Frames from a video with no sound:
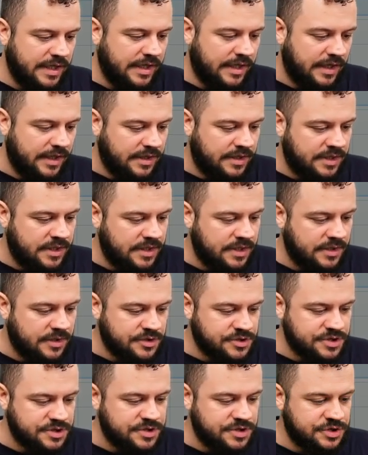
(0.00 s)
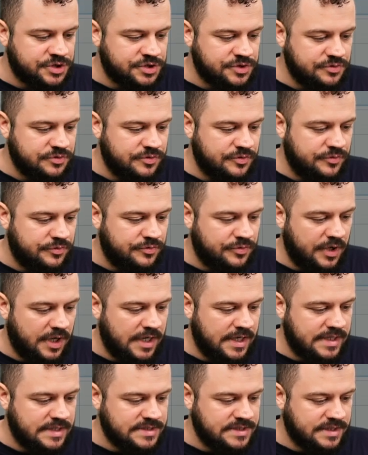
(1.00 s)
in here, just to show you
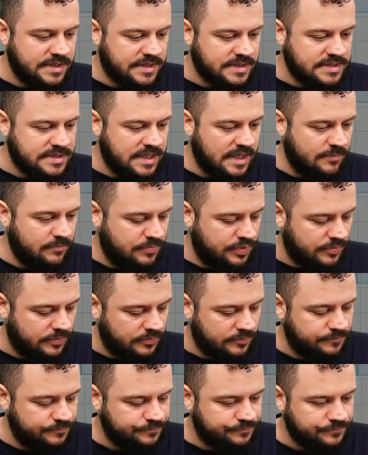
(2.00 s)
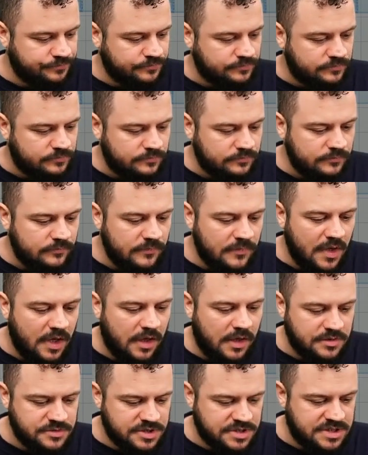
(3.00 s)
as an example,
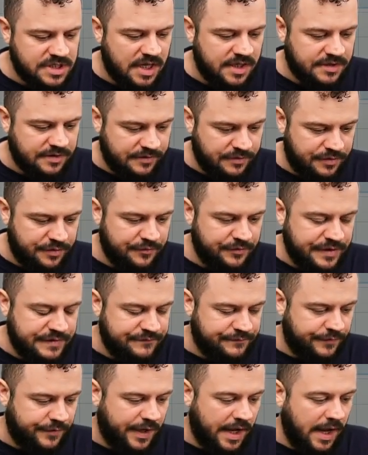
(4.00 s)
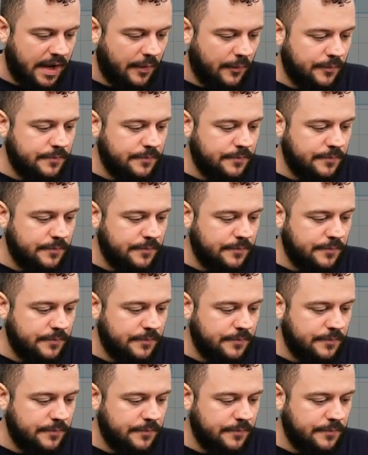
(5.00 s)
I'll just add in 3 for now.